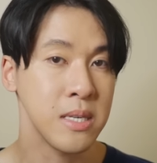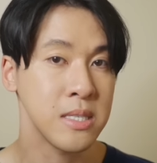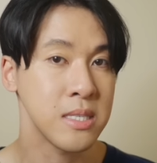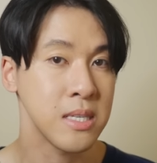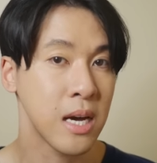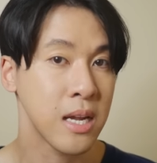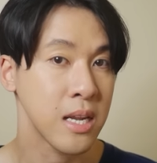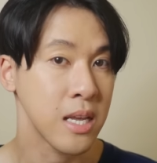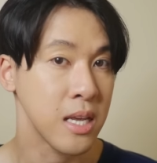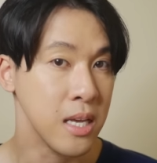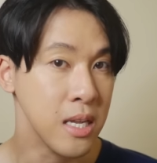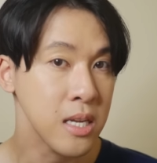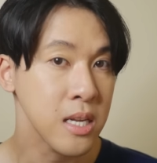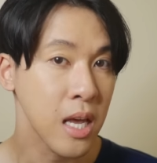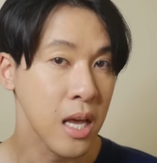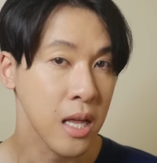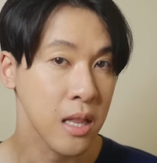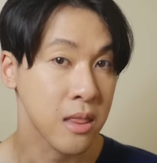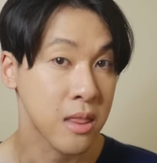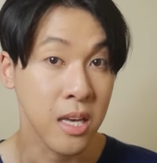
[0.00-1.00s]
is not in
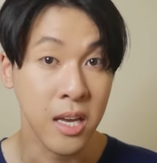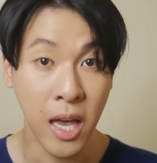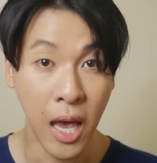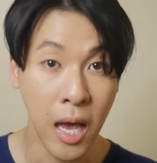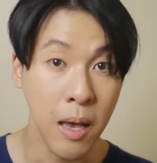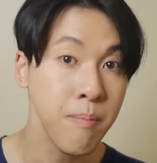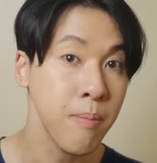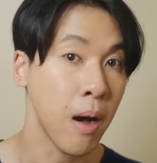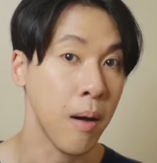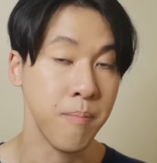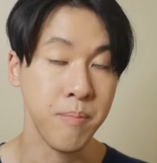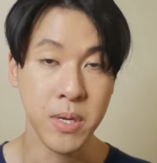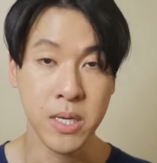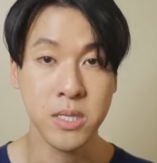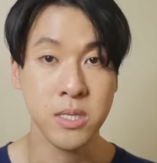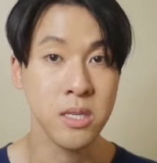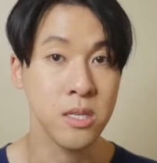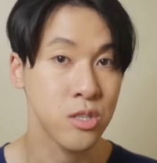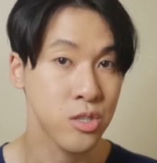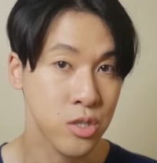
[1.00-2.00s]
the K-pop
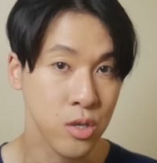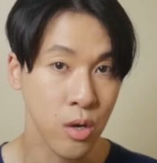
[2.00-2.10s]
business